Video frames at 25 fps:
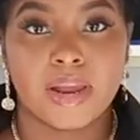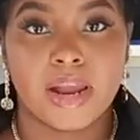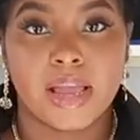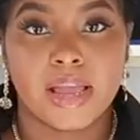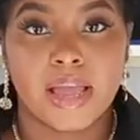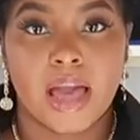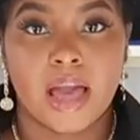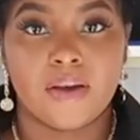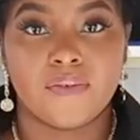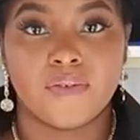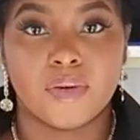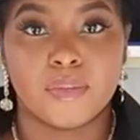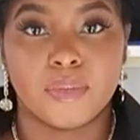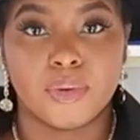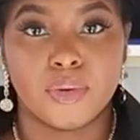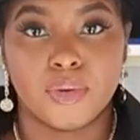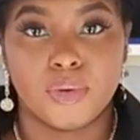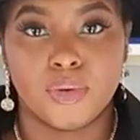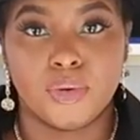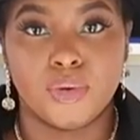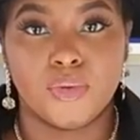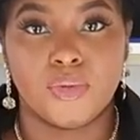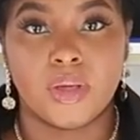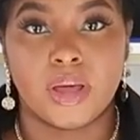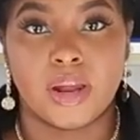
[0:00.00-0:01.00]
that I got from
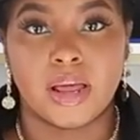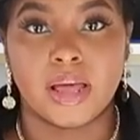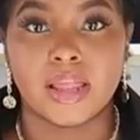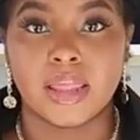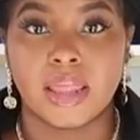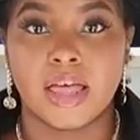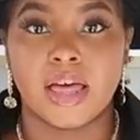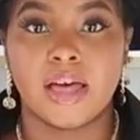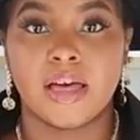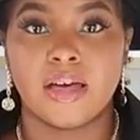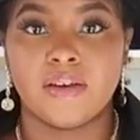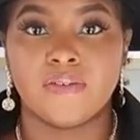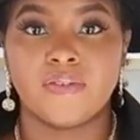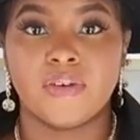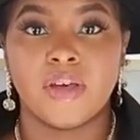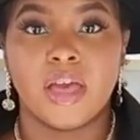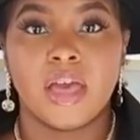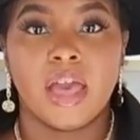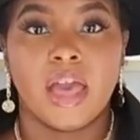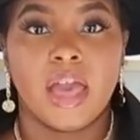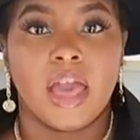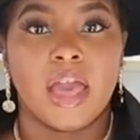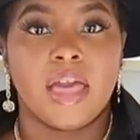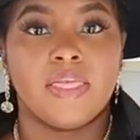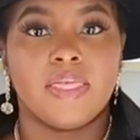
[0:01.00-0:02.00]
Boohoo that I love.
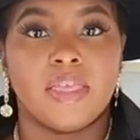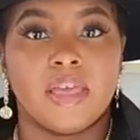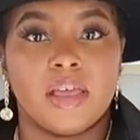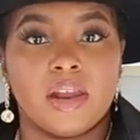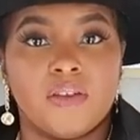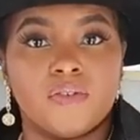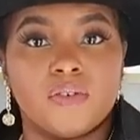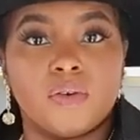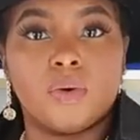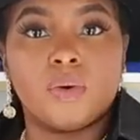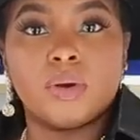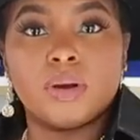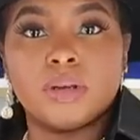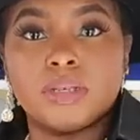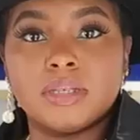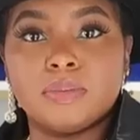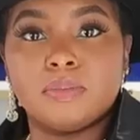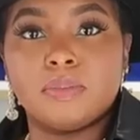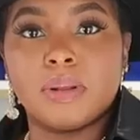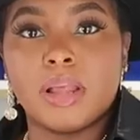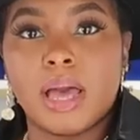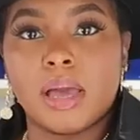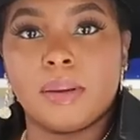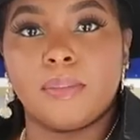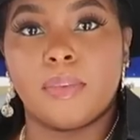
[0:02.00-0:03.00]
And then, of course,
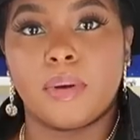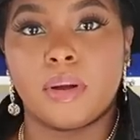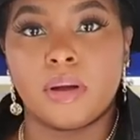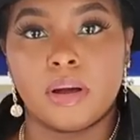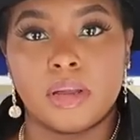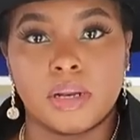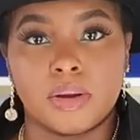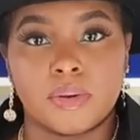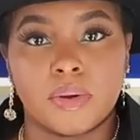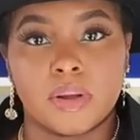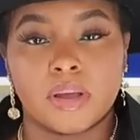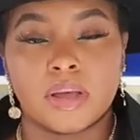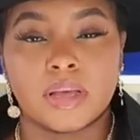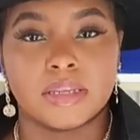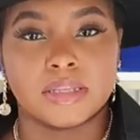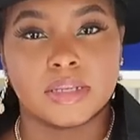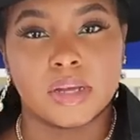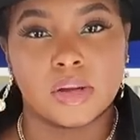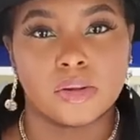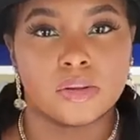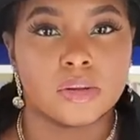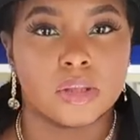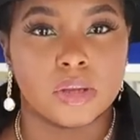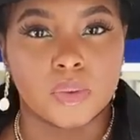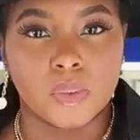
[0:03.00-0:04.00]
black bra under it because
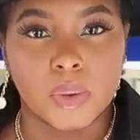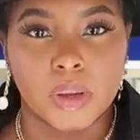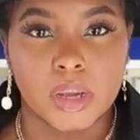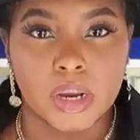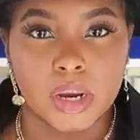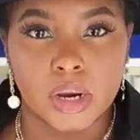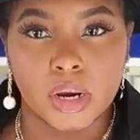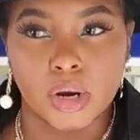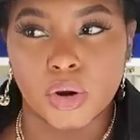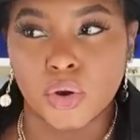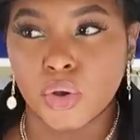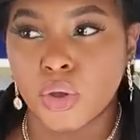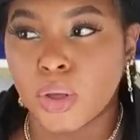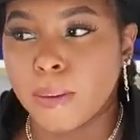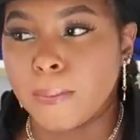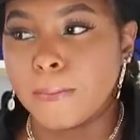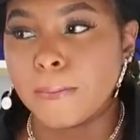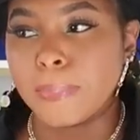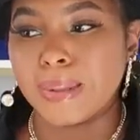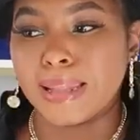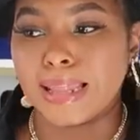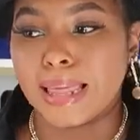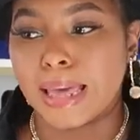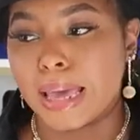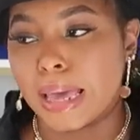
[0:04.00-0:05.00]
I only wear
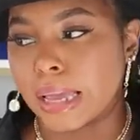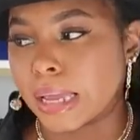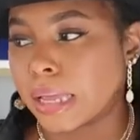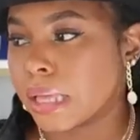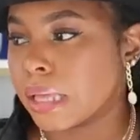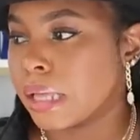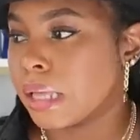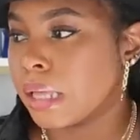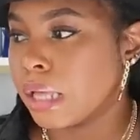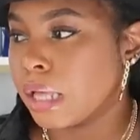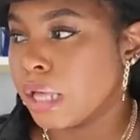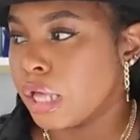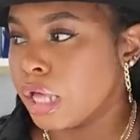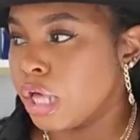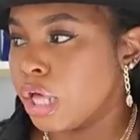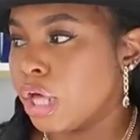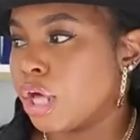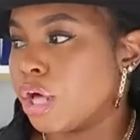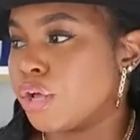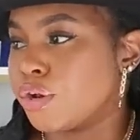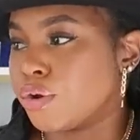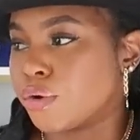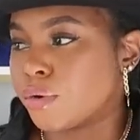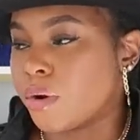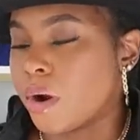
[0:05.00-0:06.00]
black
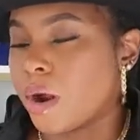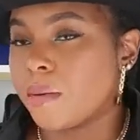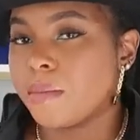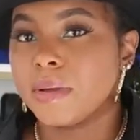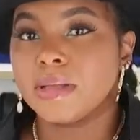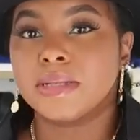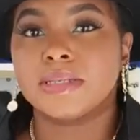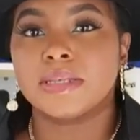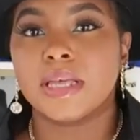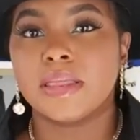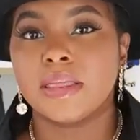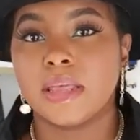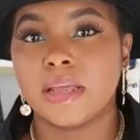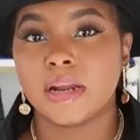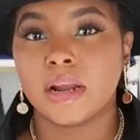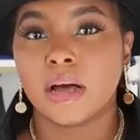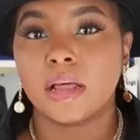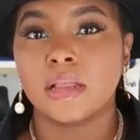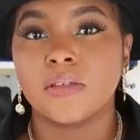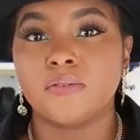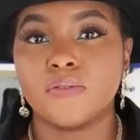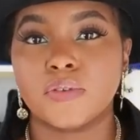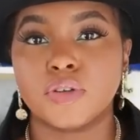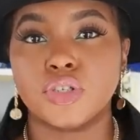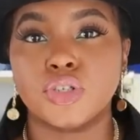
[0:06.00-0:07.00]
undergarments. And then
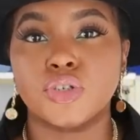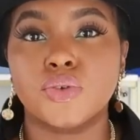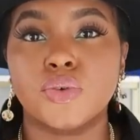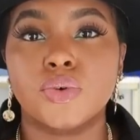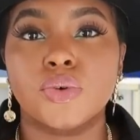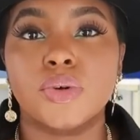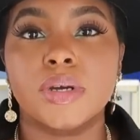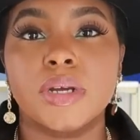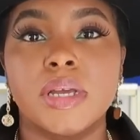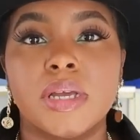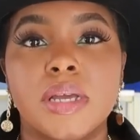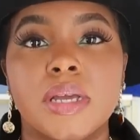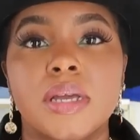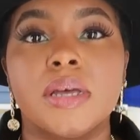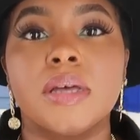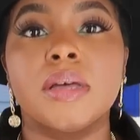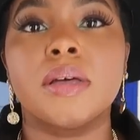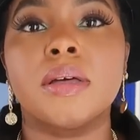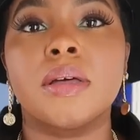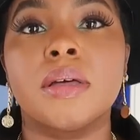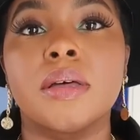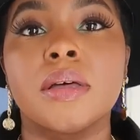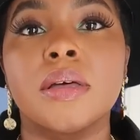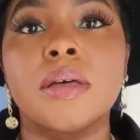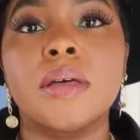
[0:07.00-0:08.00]
all of the jewelry
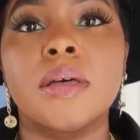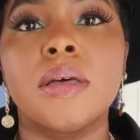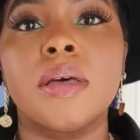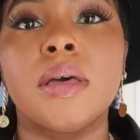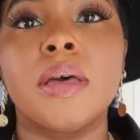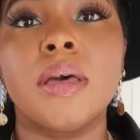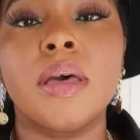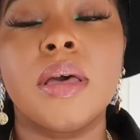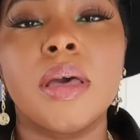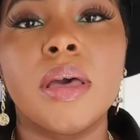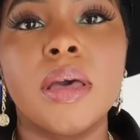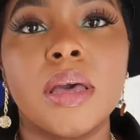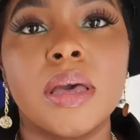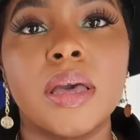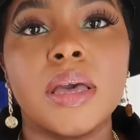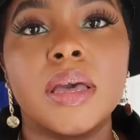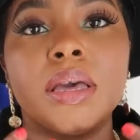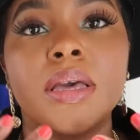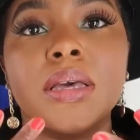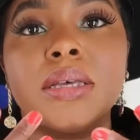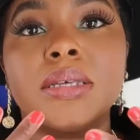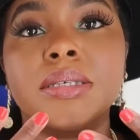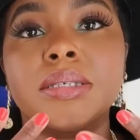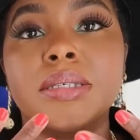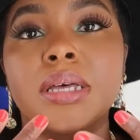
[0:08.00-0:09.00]

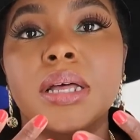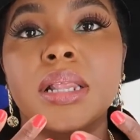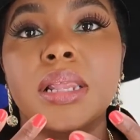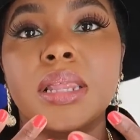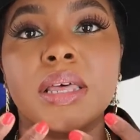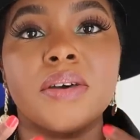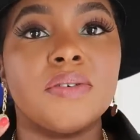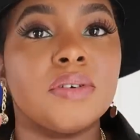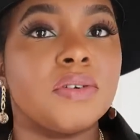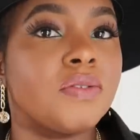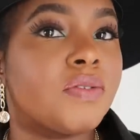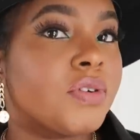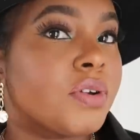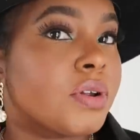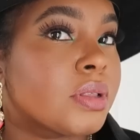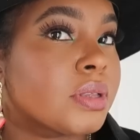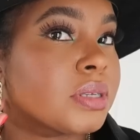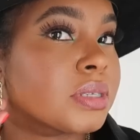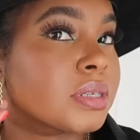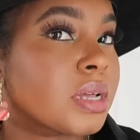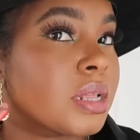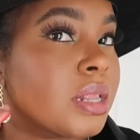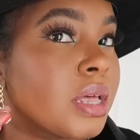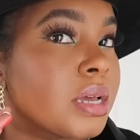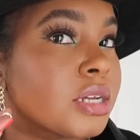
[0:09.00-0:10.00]
is Live and
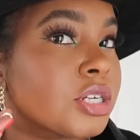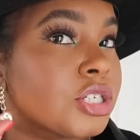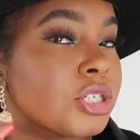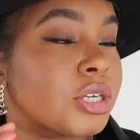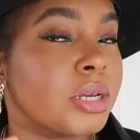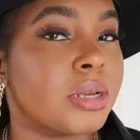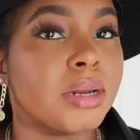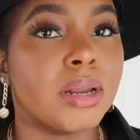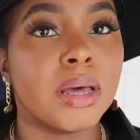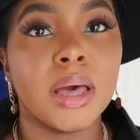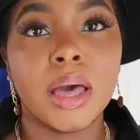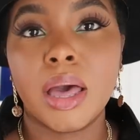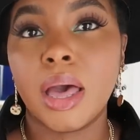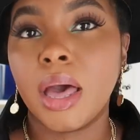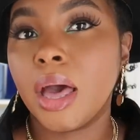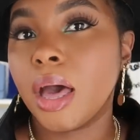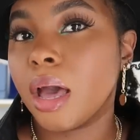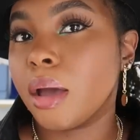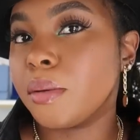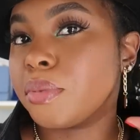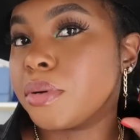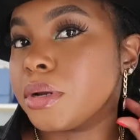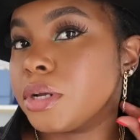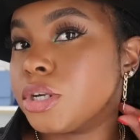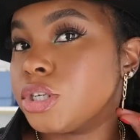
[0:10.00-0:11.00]
Fearless collection.
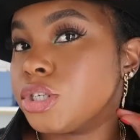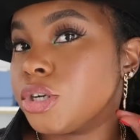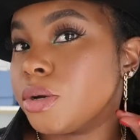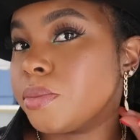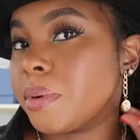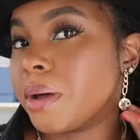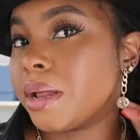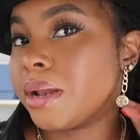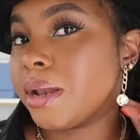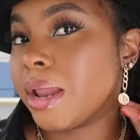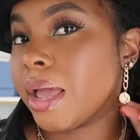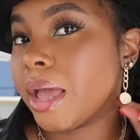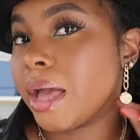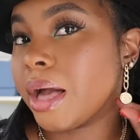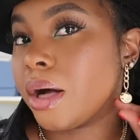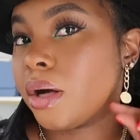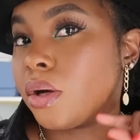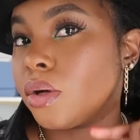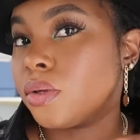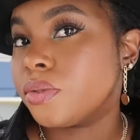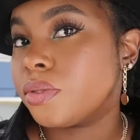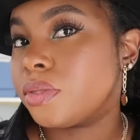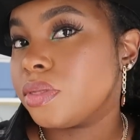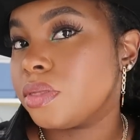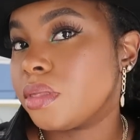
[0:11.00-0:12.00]
I'm pretty sure by
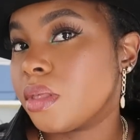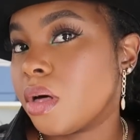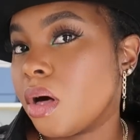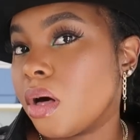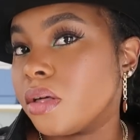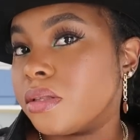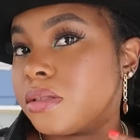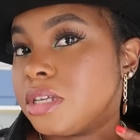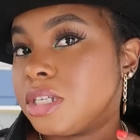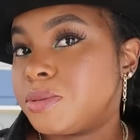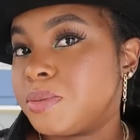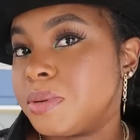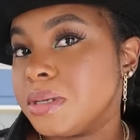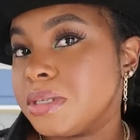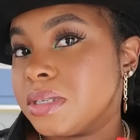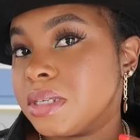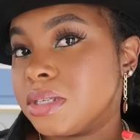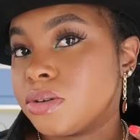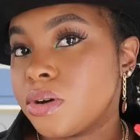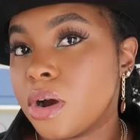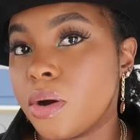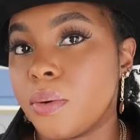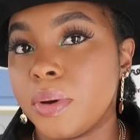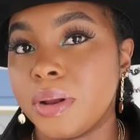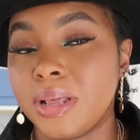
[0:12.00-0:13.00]
now all these
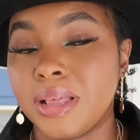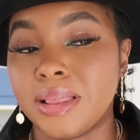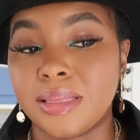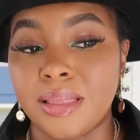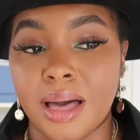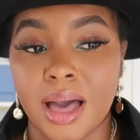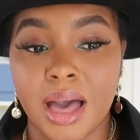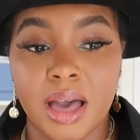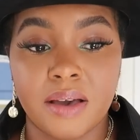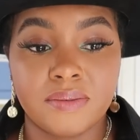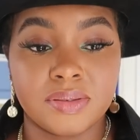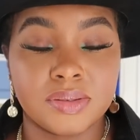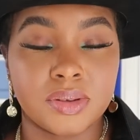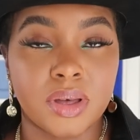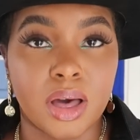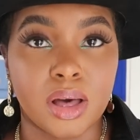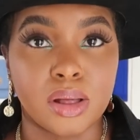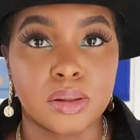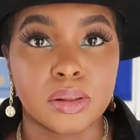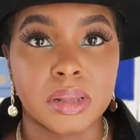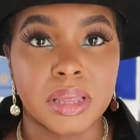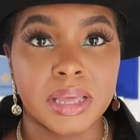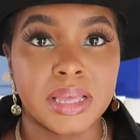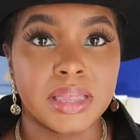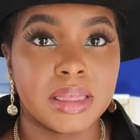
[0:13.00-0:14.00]
pieces are already live, so
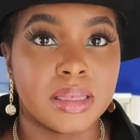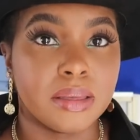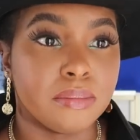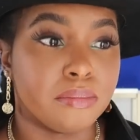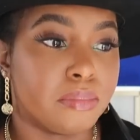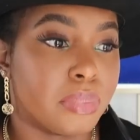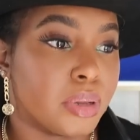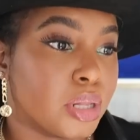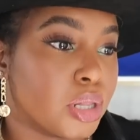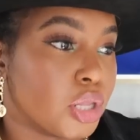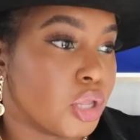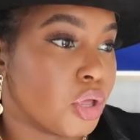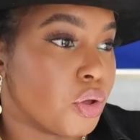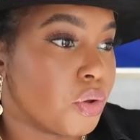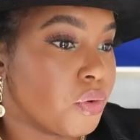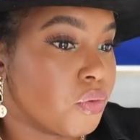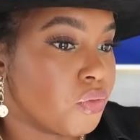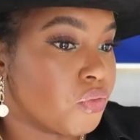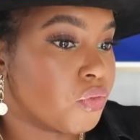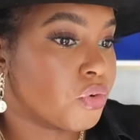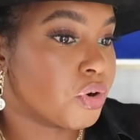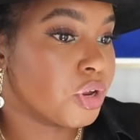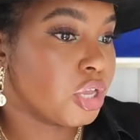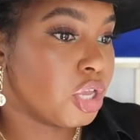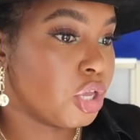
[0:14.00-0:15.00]
I'll link them
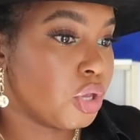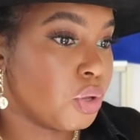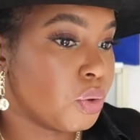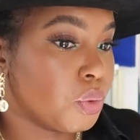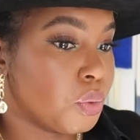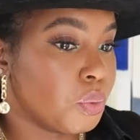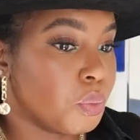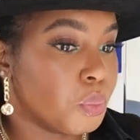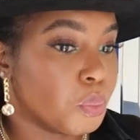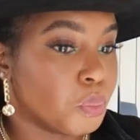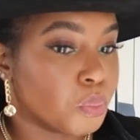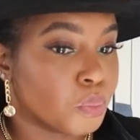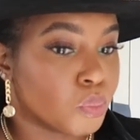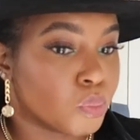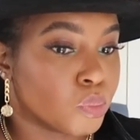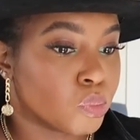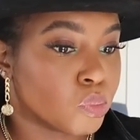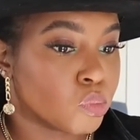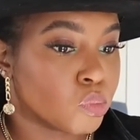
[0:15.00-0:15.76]
below for you.